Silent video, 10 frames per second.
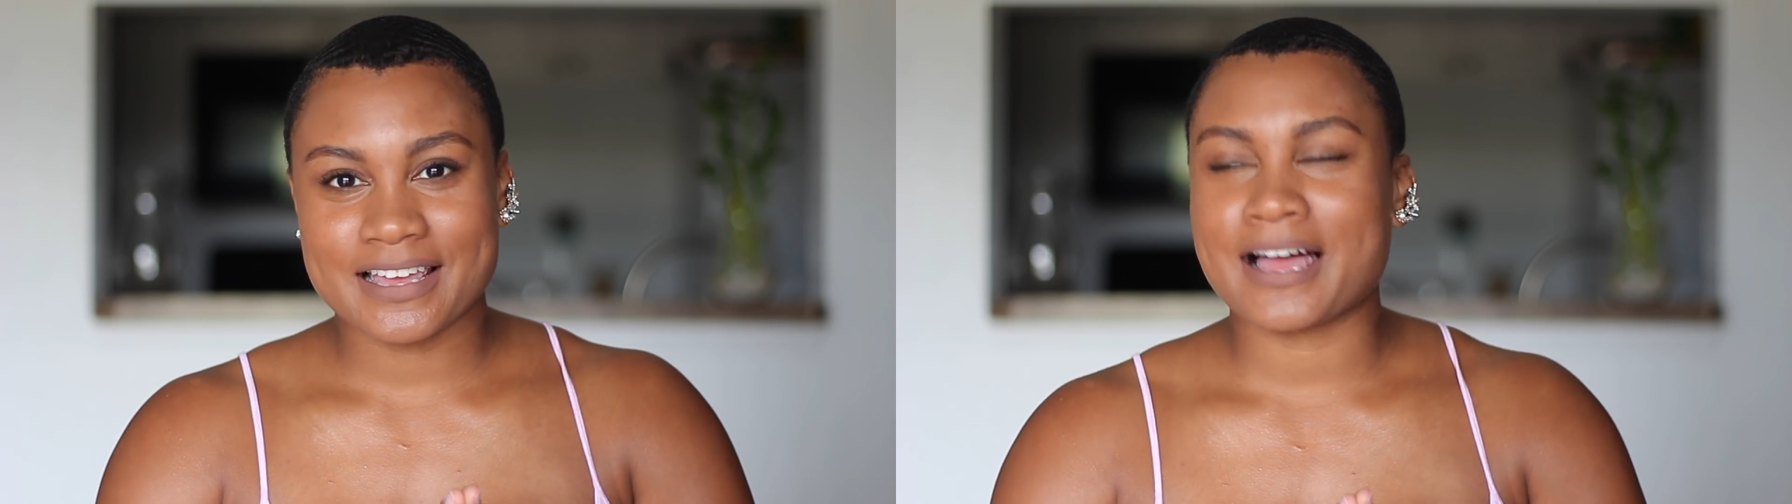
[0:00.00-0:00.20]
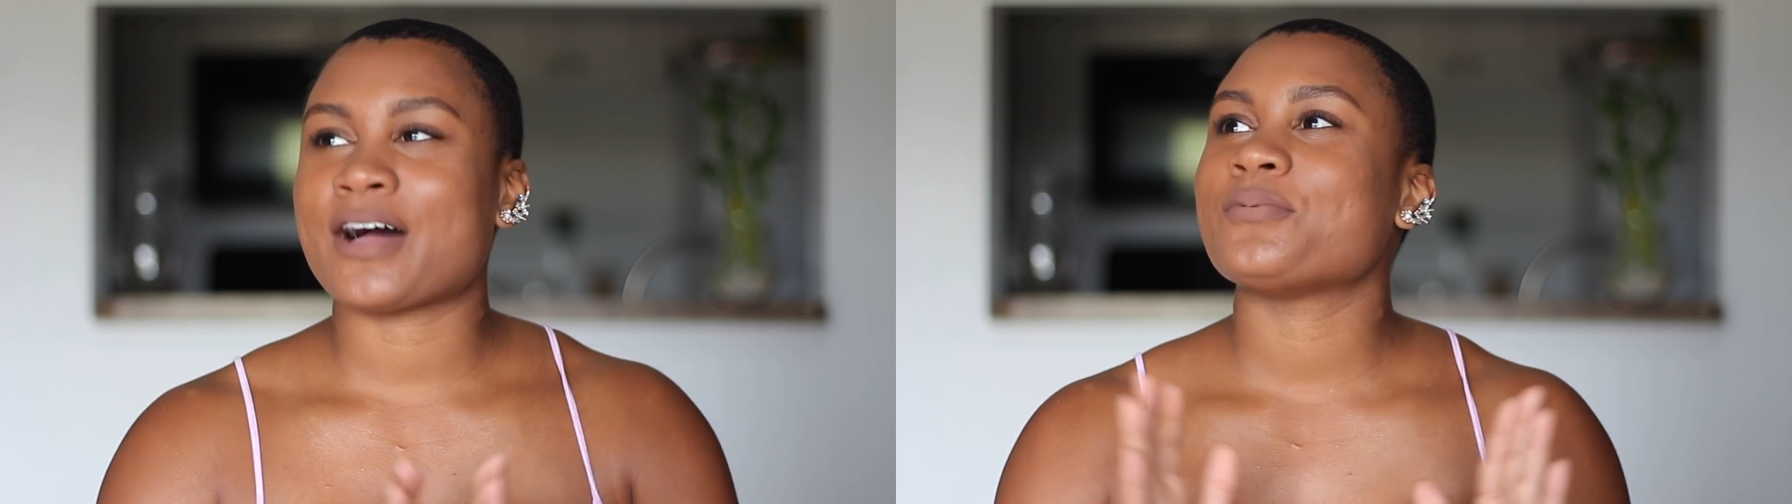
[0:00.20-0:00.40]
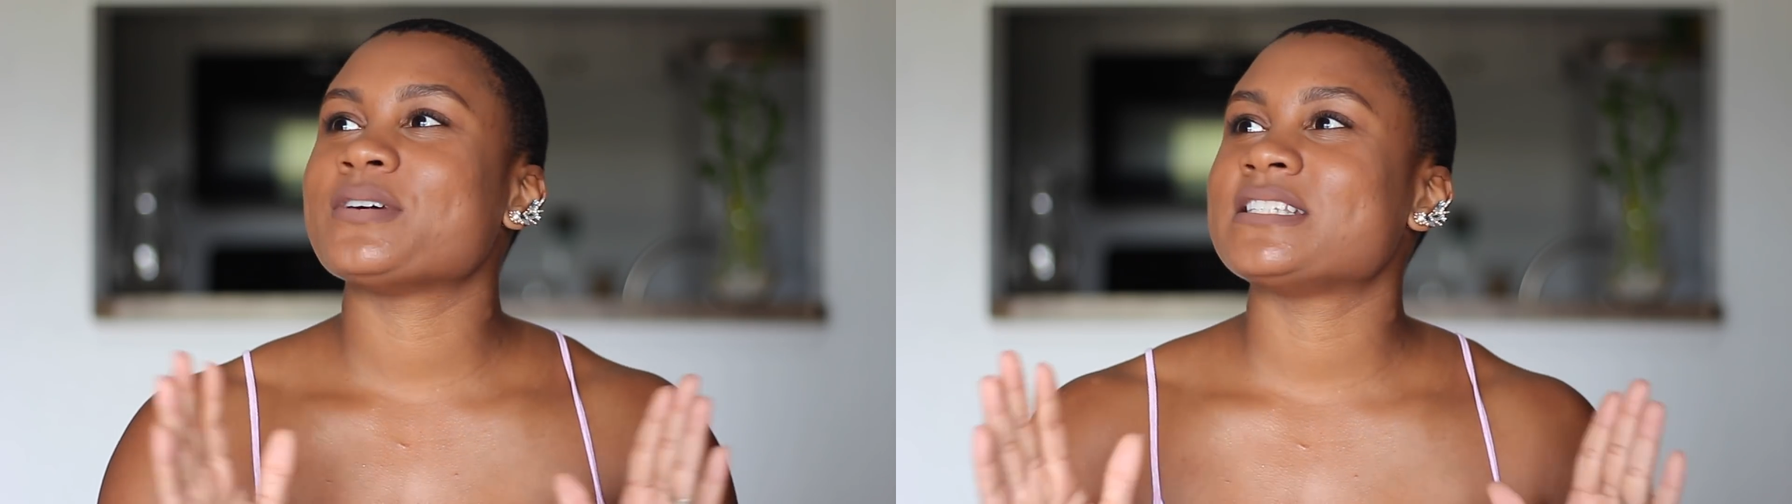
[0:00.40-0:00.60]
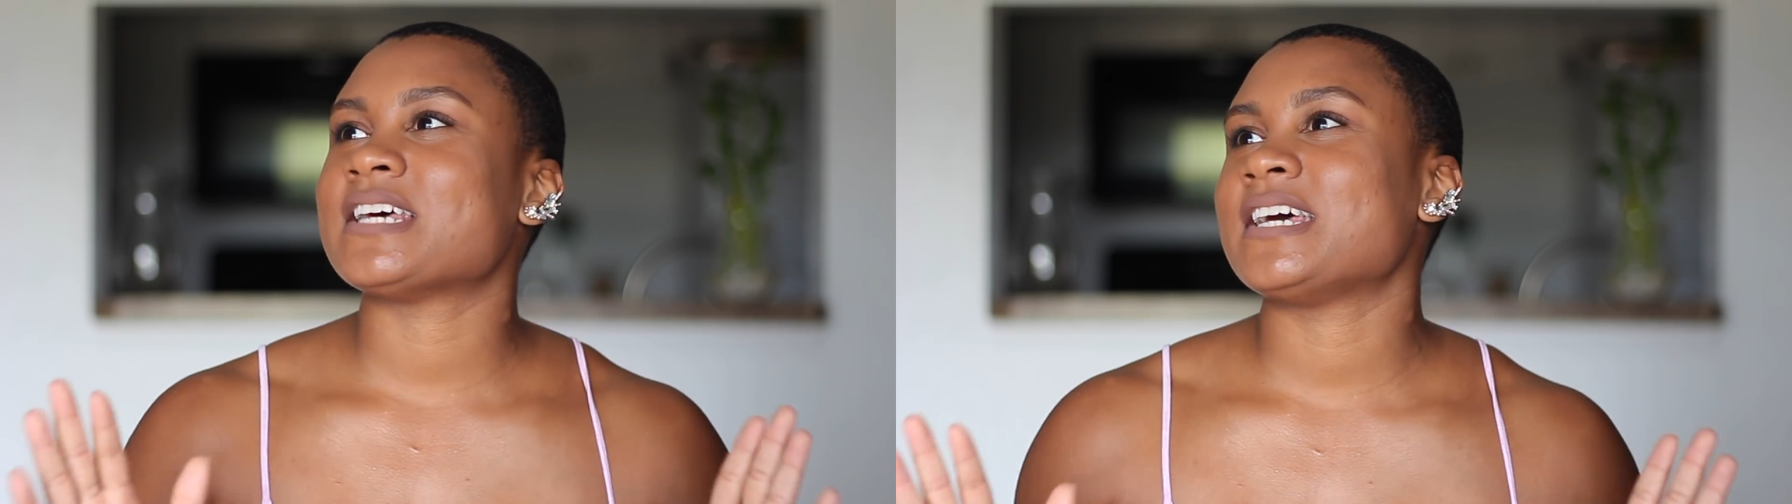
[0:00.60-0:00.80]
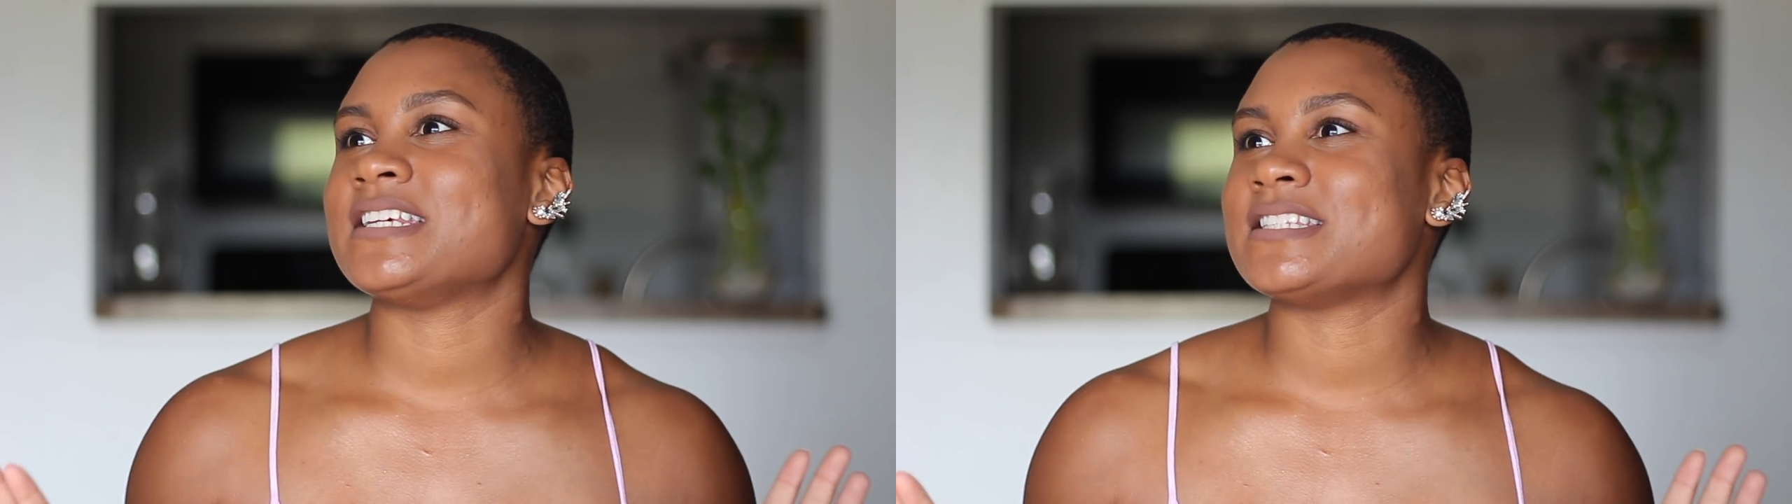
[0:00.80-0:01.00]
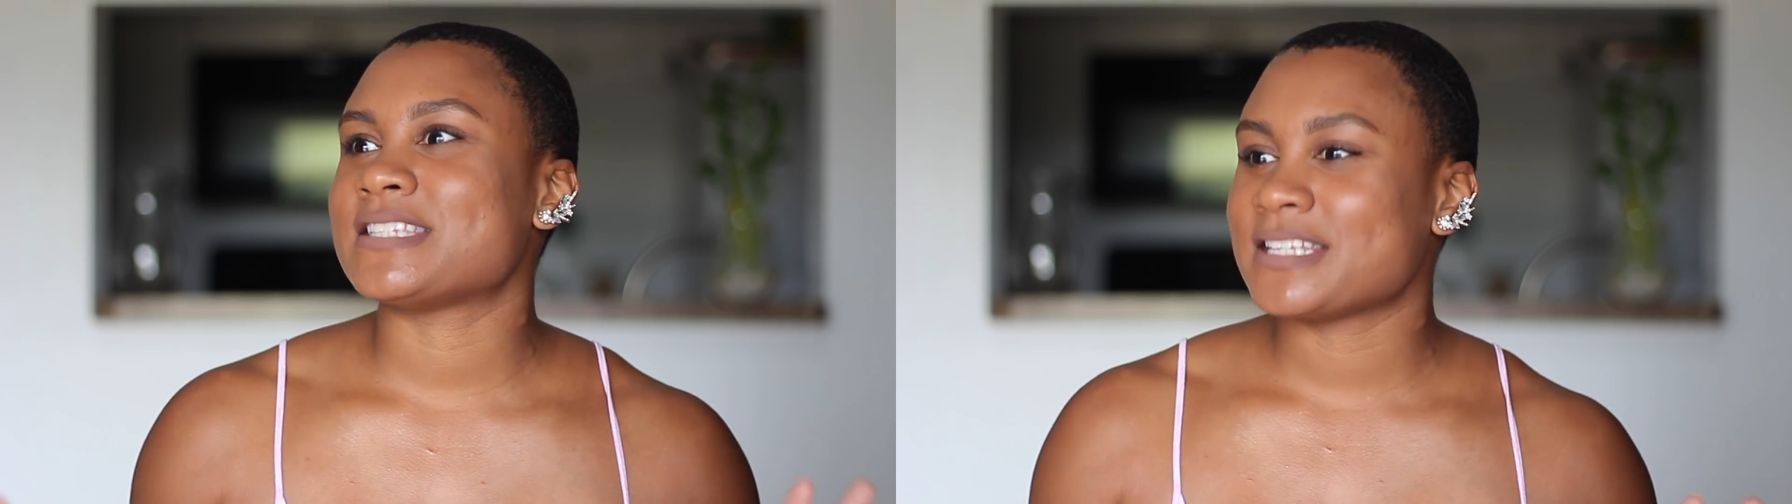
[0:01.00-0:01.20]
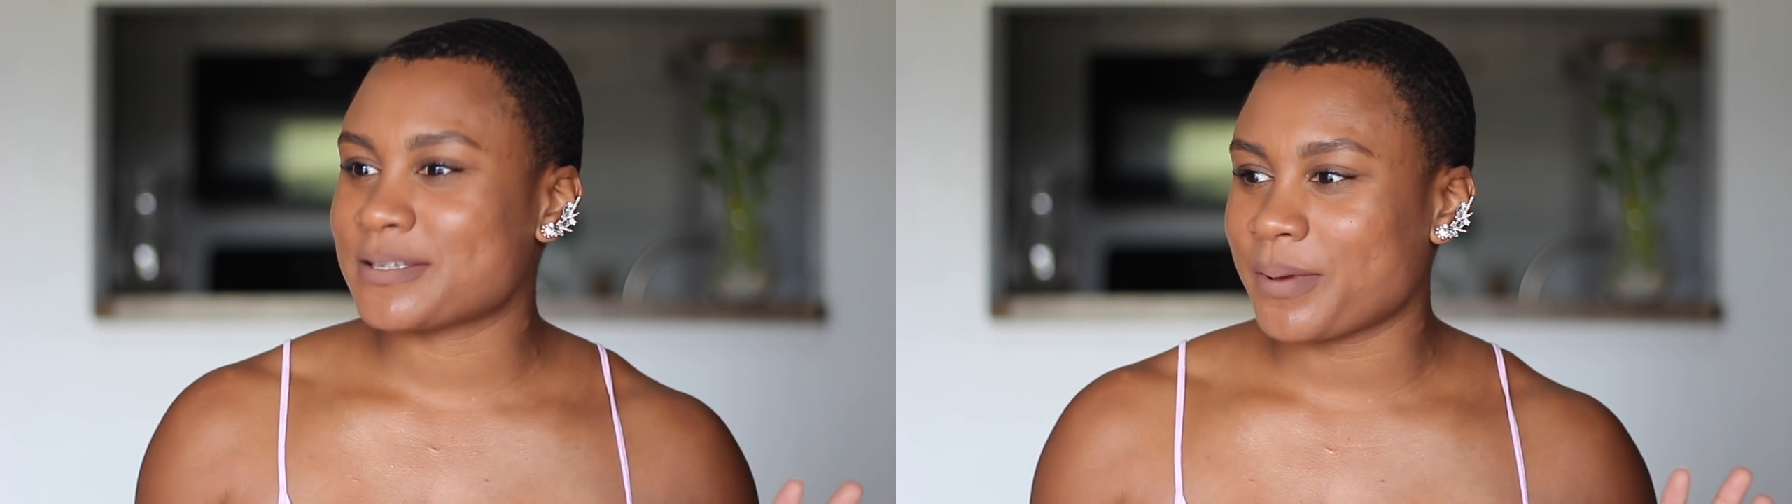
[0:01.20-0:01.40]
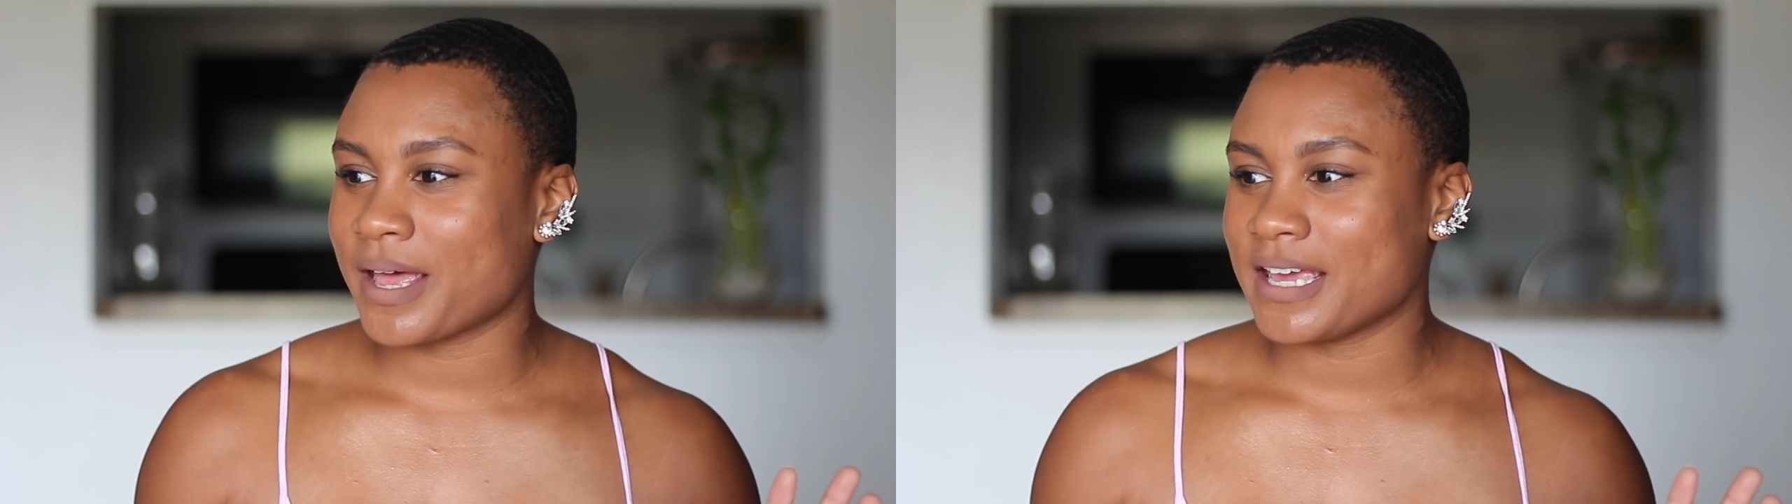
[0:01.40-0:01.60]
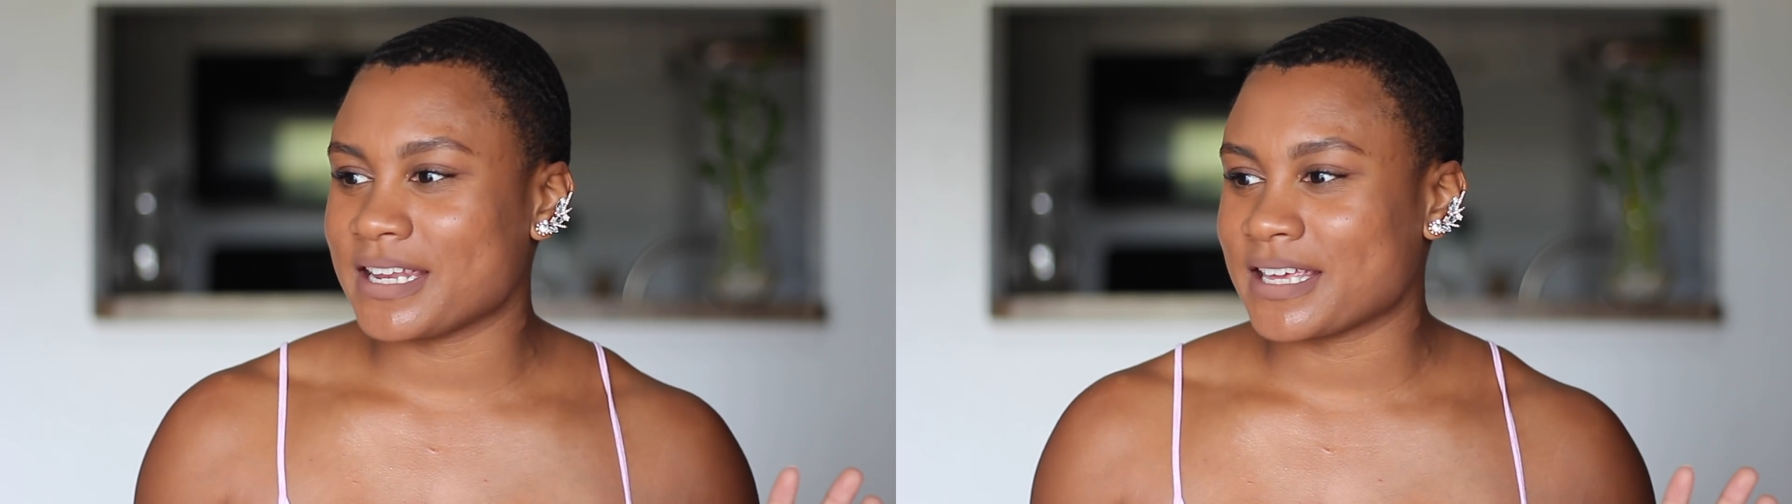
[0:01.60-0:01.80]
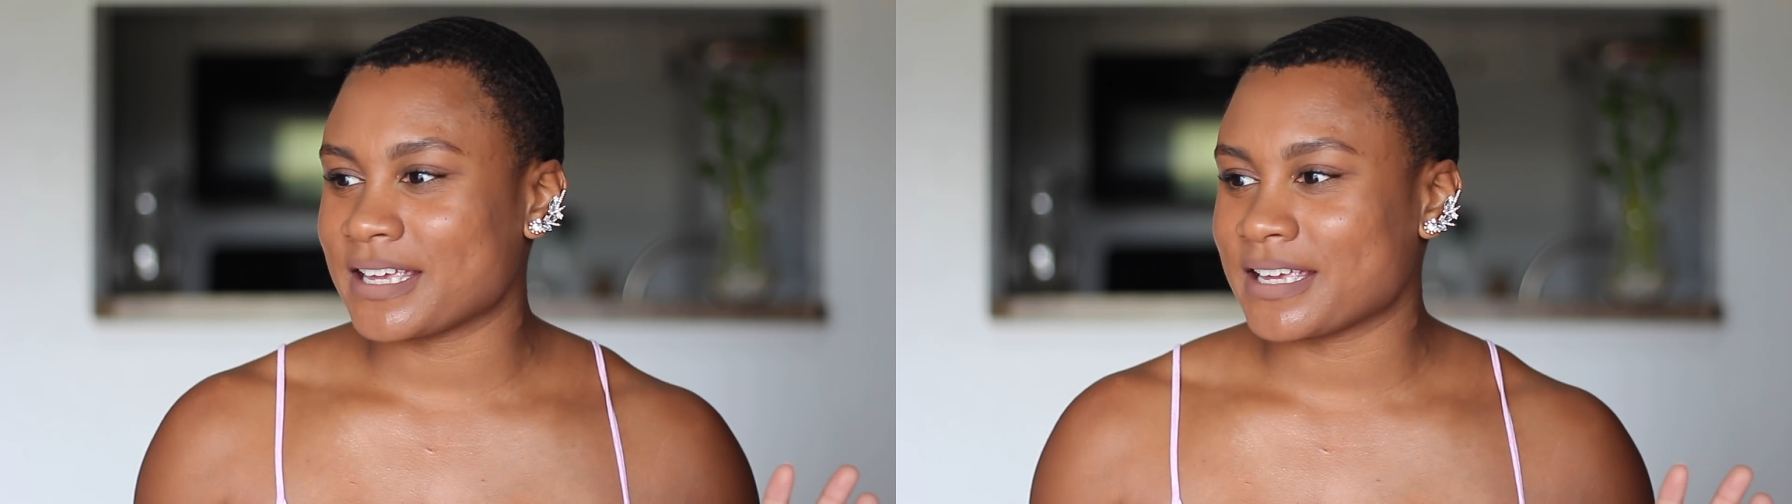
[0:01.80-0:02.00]
I was not
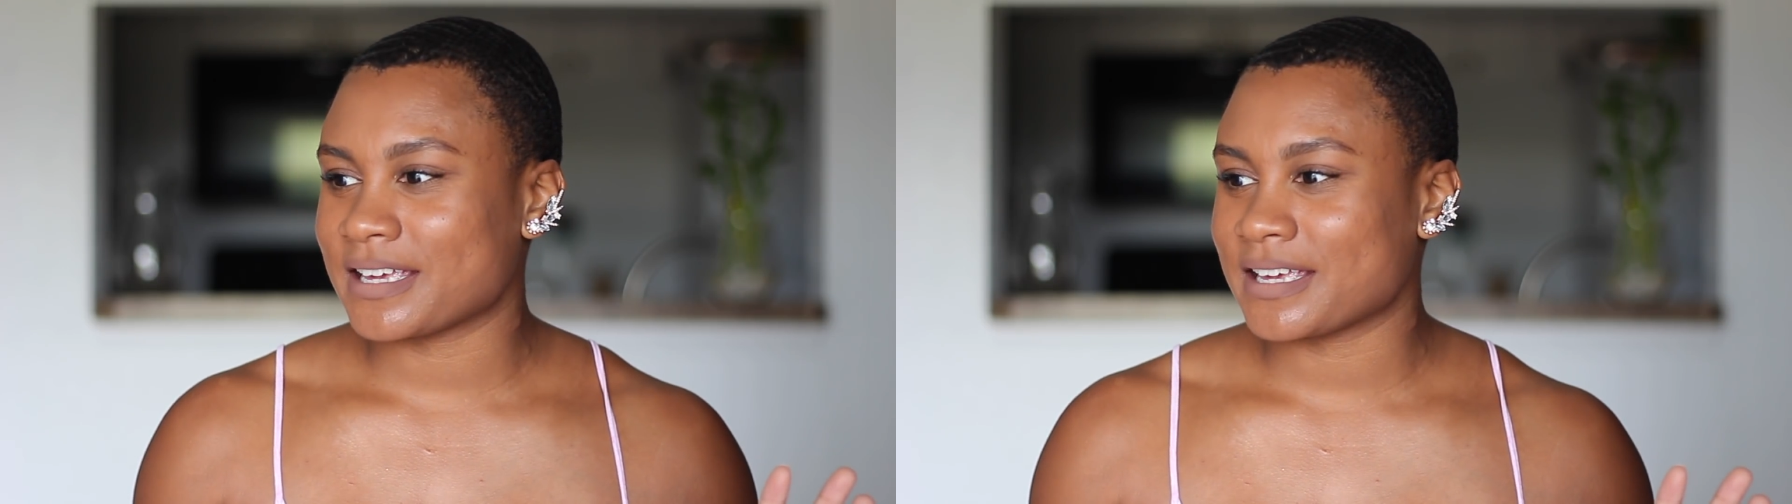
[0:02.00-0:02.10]
anticipating